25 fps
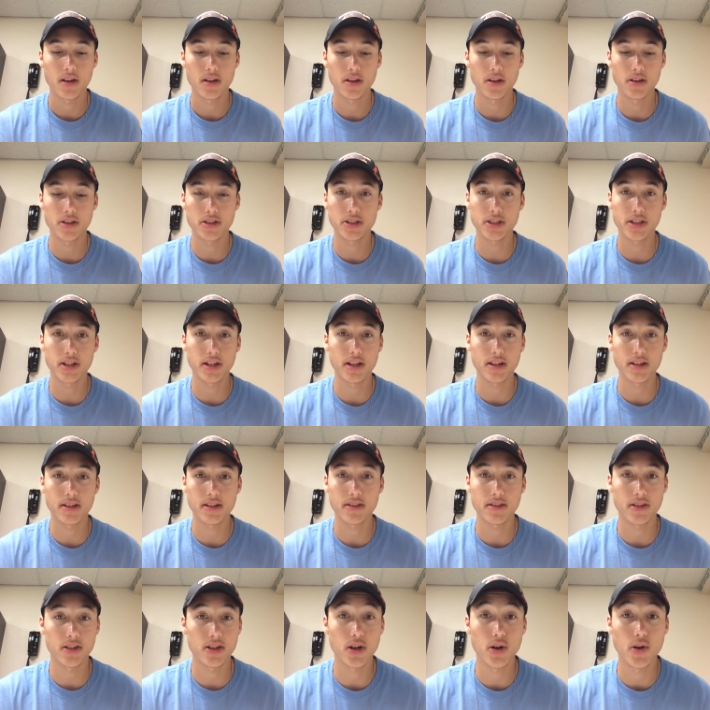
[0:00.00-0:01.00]
you
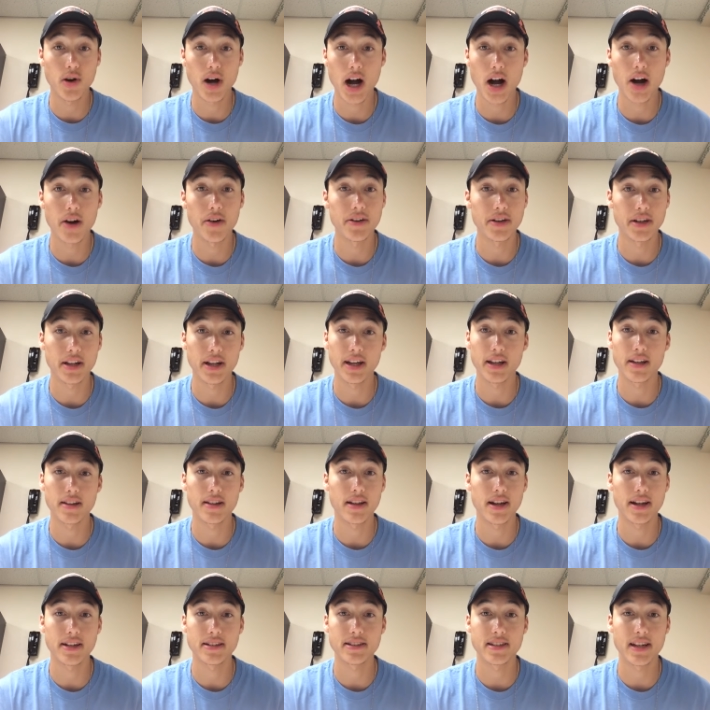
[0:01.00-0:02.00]
shouldn't go out and eat
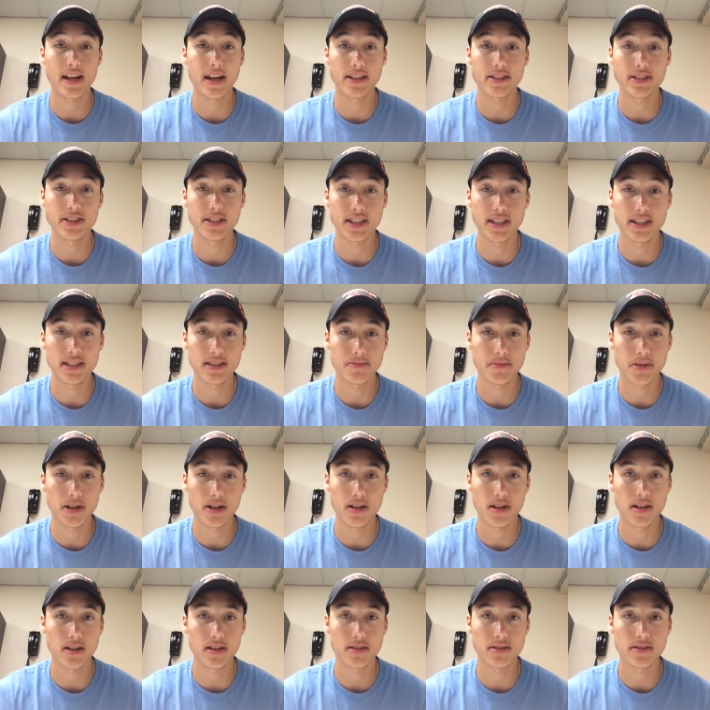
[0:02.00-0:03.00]
like 10
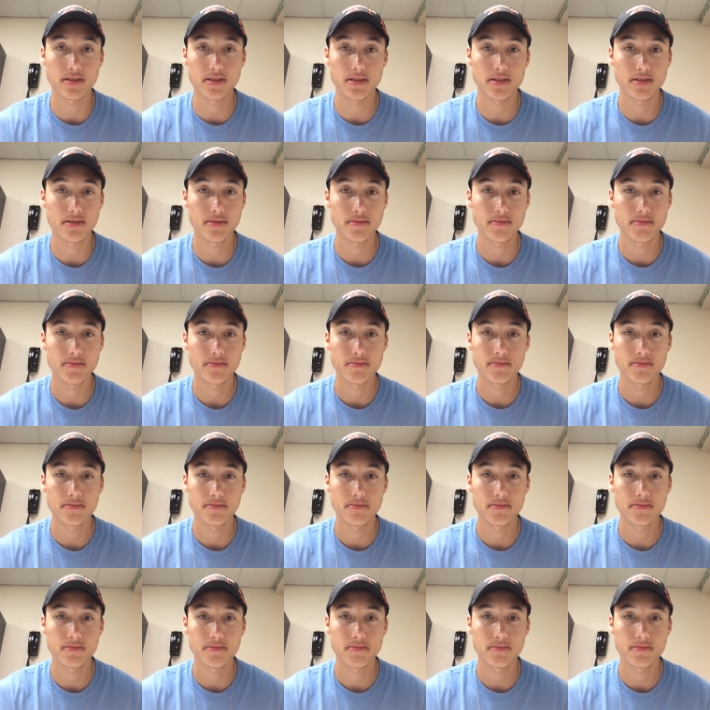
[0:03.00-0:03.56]
cheeseburgers